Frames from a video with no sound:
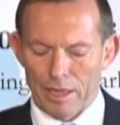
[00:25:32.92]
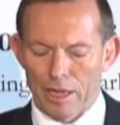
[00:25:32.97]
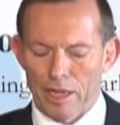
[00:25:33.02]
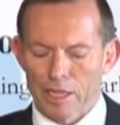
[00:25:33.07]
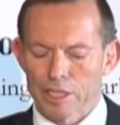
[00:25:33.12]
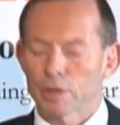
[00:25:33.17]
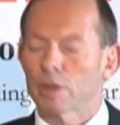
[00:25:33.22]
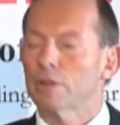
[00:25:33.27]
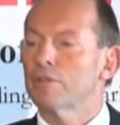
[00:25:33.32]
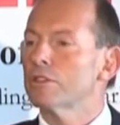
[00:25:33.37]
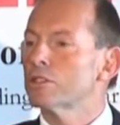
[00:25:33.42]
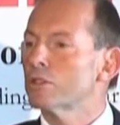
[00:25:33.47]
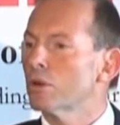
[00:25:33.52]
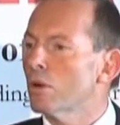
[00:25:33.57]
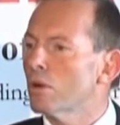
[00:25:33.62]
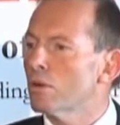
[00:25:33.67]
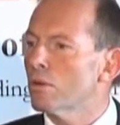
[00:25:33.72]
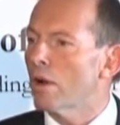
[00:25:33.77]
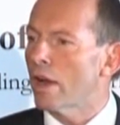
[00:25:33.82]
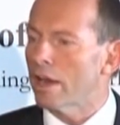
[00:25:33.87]
So if it's
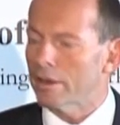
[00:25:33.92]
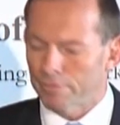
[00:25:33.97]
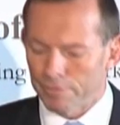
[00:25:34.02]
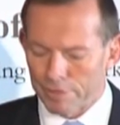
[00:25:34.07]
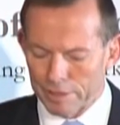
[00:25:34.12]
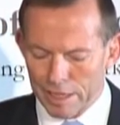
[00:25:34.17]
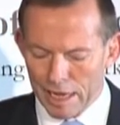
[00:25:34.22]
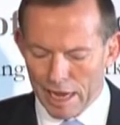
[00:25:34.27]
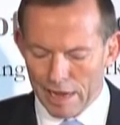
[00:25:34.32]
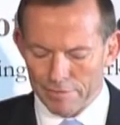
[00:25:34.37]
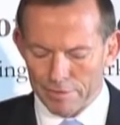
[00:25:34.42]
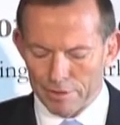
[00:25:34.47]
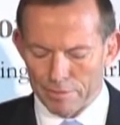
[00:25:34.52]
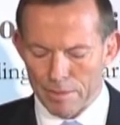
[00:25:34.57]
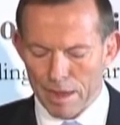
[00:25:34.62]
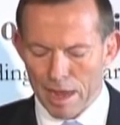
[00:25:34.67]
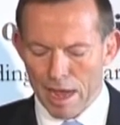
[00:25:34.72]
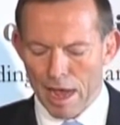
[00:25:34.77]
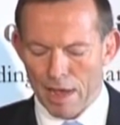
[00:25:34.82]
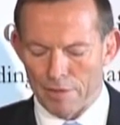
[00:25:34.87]
all right for David
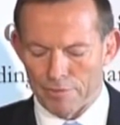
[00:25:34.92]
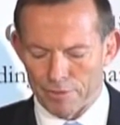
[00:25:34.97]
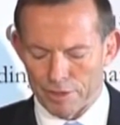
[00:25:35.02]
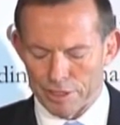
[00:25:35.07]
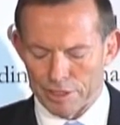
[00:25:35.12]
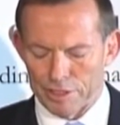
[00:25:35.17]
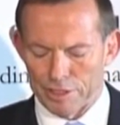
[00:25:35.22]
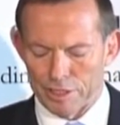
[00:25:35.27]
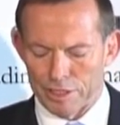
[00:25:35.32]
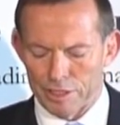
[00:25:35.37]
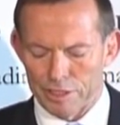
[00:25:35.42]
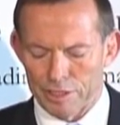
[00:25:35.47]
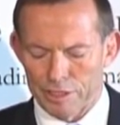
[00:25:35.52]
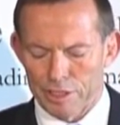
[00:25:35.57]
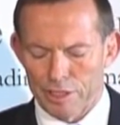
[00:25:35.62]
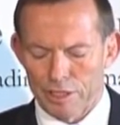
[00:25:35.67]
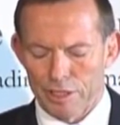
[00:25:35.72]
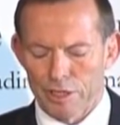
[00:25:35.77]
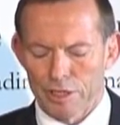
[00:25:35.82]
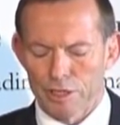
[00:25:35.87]
Marr, for instance,
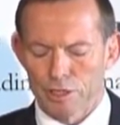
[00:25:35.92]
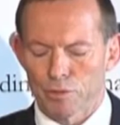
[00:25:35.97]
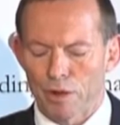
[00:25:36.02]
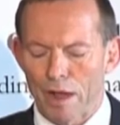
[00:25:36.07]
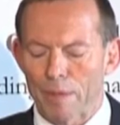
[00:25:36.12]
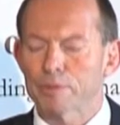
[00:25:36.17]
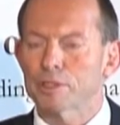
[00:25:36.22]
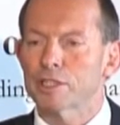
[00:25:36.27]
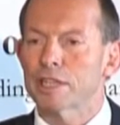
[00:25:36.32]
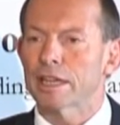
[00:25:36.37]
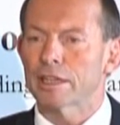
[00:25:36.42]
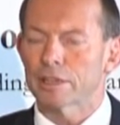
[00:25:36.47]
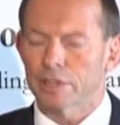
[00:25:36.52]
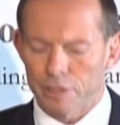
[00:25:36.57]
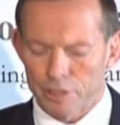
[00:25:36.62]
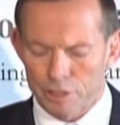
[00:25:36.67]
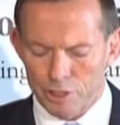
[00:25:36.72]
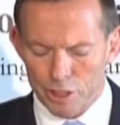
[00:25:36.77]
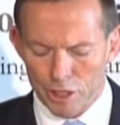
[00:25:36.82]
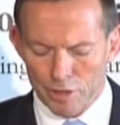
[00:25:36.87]
to upset
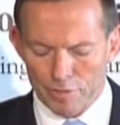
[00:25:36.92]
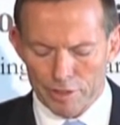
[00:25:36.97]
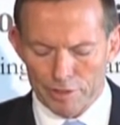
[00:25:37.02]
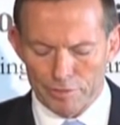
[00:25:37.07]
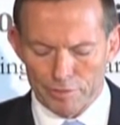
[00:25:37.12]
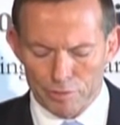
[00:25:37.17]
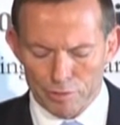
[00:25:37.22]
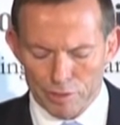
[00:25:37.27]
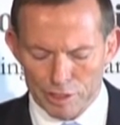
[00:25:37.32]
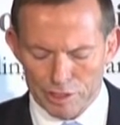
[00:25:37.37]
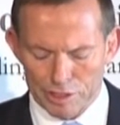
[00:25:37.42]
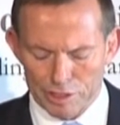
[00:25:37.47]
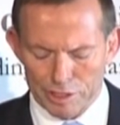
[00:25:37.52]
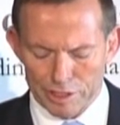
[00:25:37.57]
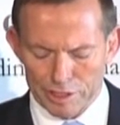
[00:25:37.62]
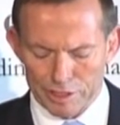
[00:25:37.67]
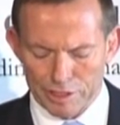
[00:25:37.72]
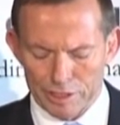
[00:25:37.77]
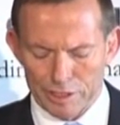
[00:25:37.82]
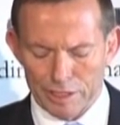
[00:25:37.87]
conservative
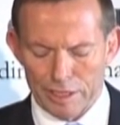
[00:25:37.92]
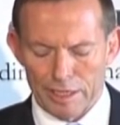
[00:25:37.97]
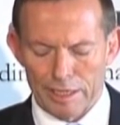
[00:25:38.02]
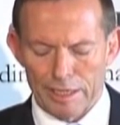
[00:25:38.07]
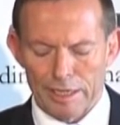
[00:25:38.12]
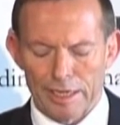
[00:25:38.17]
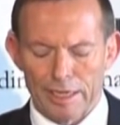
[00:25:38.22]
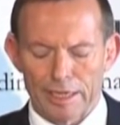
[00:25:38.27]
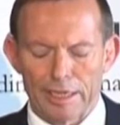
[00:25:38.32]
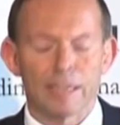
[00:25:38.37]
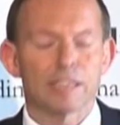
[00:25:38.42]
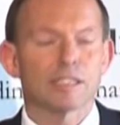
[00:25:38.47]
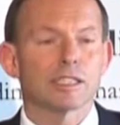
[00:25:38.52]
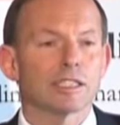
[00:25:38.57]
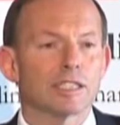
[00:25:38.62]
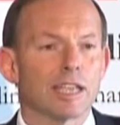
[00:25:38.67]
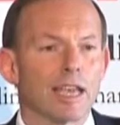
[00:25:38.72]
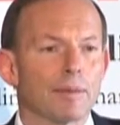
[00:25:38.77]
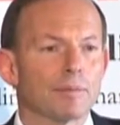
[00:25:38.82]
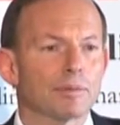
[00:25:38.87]
Christians in his
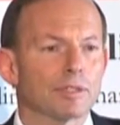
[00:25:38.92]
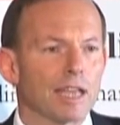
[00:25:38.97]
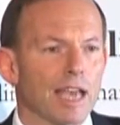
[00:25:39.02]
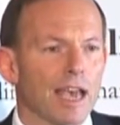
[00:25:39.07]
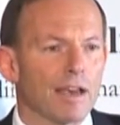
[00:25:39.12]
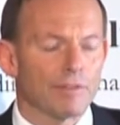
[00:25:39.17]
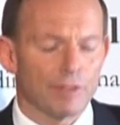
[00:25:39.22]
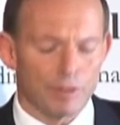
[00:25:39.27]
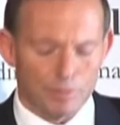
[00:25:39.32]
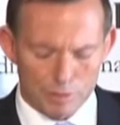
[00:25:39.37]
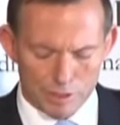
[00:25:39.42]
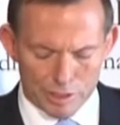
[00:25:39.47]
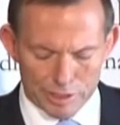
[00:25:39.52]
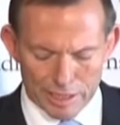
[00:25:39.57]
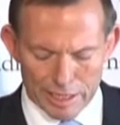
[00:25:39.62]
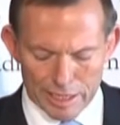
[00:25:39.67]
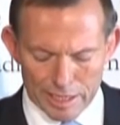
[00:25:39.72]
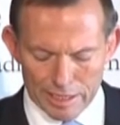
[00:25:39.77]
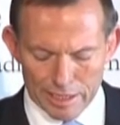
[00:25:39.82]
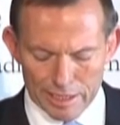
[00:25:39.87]
attempt to have them
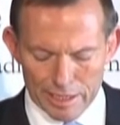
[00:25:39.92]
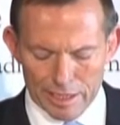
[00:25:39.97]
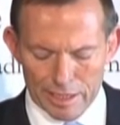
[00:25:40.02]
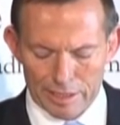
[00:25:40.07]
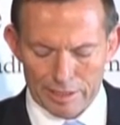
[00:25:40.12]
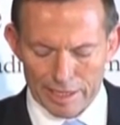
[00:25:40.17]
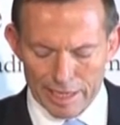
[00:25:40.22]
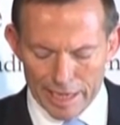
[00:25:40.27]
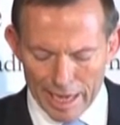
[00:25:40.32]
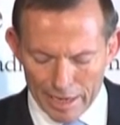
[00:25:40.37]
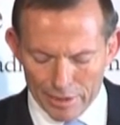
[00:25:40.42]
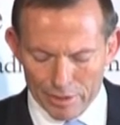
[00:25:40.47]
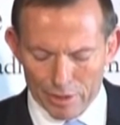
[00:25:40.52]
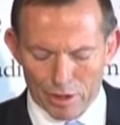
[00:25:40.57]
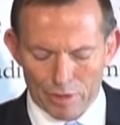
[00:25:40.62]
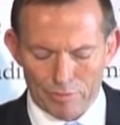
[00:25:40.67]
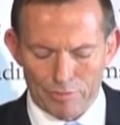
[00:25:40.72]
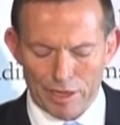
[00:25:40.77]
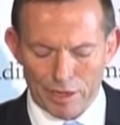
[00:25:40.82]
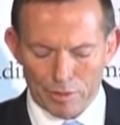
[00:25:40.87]
see the error
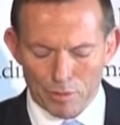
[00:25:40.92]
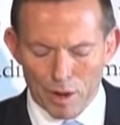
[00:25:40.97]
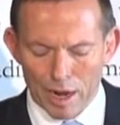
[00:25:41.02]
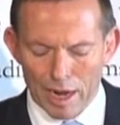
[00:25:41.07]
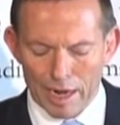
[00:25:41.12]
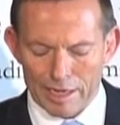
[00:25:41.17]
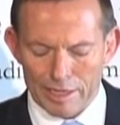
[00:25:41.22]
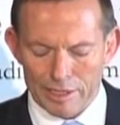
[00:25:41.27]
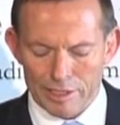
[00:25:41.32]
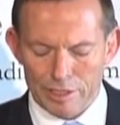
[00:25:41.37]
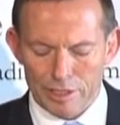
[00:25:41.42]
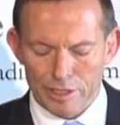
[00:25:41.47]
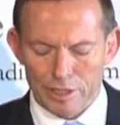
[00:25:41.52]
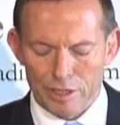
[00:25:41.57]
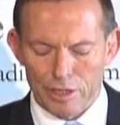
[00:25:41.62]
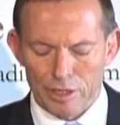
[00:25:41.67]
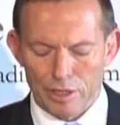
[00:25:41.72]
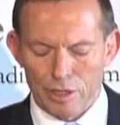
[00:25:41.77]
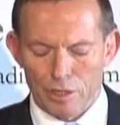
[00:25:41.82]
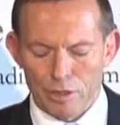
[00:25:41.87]
of their ways,
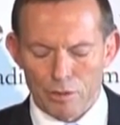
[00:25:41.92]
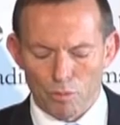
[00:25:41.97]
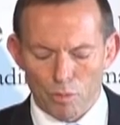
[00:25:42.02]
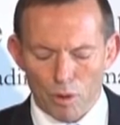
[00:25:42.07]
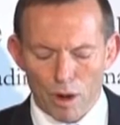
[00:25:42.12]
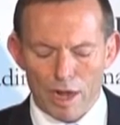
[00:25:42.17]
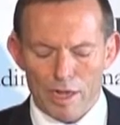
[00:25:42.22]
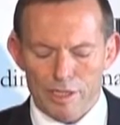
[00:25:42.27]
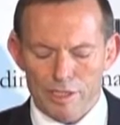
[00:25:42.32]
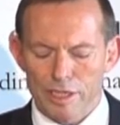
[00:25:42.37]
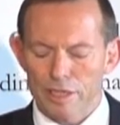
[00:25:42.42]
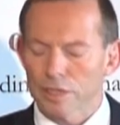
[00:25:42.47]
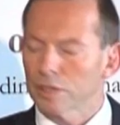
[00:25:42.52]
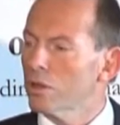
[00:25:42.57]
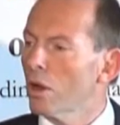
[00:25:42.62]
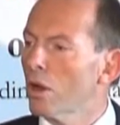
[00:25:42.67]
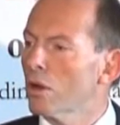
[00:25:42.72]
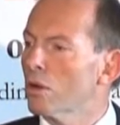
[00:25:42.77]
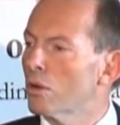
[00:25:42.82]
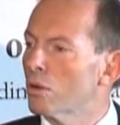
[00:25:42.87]
why is it
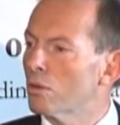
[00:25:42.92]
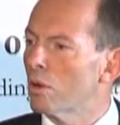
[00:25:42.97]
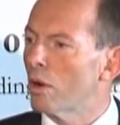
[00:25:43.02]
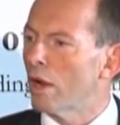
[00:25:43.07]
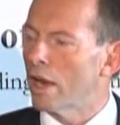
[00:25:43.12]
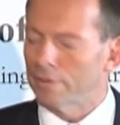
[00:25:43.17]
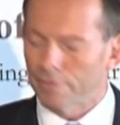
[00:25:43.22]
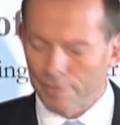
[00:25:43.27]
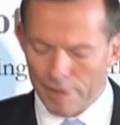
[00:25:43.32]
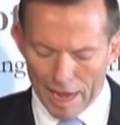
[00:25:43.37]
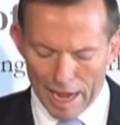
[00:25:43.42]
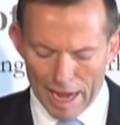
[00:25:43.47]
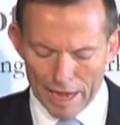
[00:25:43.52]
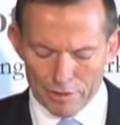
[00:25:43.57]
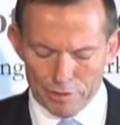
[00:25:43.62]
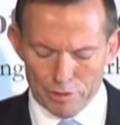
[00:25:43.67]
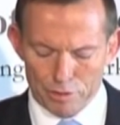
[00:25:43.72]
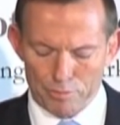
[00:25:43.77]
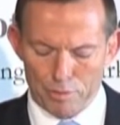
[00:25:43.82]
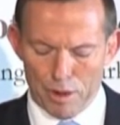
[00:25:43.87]
not all right for
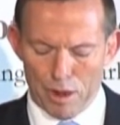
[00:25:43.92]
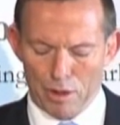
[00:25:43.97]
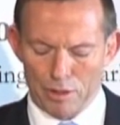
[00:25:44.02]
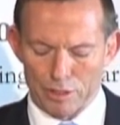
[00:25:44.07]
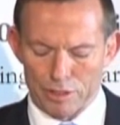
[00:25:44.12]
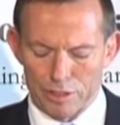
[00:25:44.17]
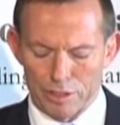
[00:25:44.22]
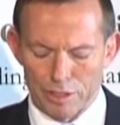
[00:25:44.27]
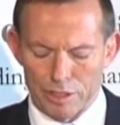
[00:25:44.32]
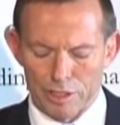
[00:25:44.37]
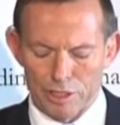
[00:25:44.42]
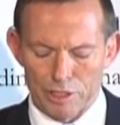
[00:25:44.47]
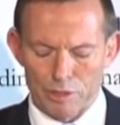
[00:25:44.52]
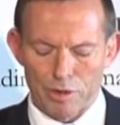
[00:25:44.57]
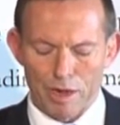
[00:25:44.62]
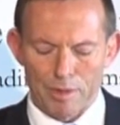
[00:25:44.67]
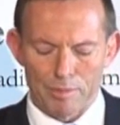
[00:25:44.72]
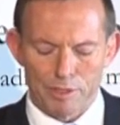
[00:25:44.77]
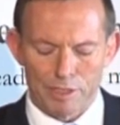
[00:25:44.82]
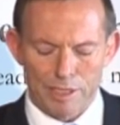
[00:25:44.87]
Andrew Bolt to
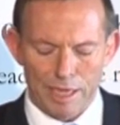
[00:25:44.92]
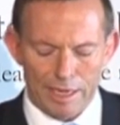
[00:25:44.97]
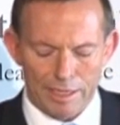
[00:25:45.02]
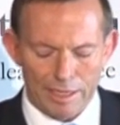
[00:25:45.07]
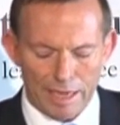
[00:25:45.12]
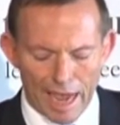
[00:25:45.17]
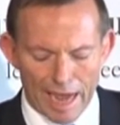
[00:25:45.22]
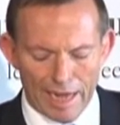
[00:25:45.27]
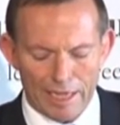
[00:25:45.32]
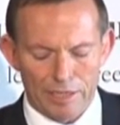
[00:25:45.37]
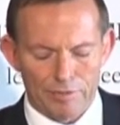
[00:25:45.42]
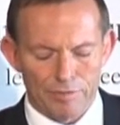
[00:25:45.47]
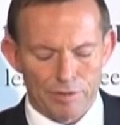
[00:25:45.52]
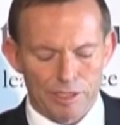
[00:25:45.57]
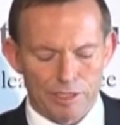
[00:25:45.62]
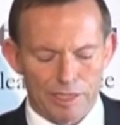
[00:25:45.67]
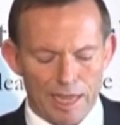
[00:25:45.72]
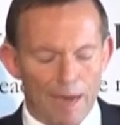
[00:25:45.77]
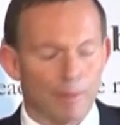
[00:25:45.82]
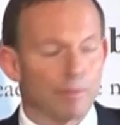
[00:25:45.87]
upset
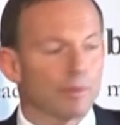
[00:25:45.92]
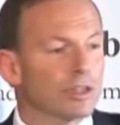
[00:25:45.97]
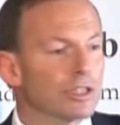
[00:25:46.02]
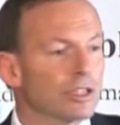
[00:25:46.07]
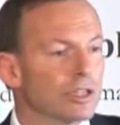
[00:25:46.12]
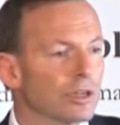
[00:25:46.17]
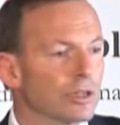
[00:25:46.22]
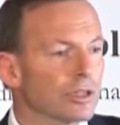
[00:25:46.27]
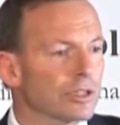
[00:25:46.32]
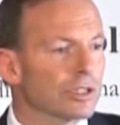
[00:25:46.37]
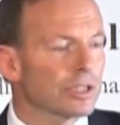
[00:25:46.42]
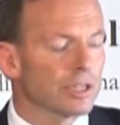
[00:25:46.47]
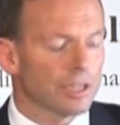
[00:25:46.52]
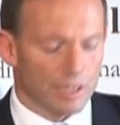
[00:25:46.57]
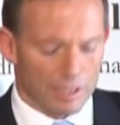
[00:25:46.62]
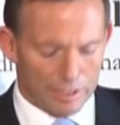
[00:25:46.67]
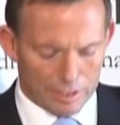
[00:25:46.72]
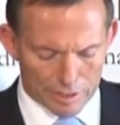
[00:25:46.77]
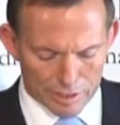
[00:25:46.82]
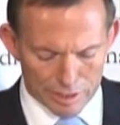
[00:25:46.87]
activist Aboriginals
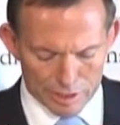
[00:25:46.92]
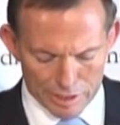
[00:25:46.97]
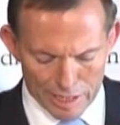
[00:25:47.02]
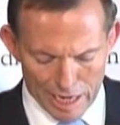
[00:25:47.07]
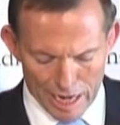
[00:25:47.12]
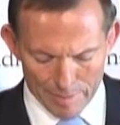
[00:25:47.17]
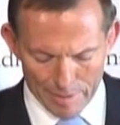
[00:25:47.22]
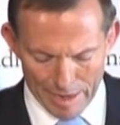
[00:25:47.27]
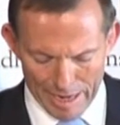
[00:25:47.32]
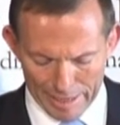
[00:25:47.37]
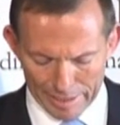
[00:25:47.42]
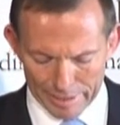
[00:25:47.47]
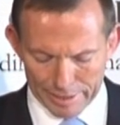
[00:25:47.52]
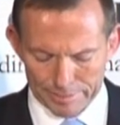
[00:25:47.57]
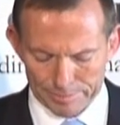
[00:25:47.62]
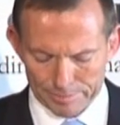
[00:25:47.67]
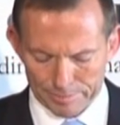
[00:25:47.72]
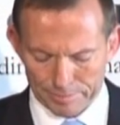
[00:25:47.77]
to the same end?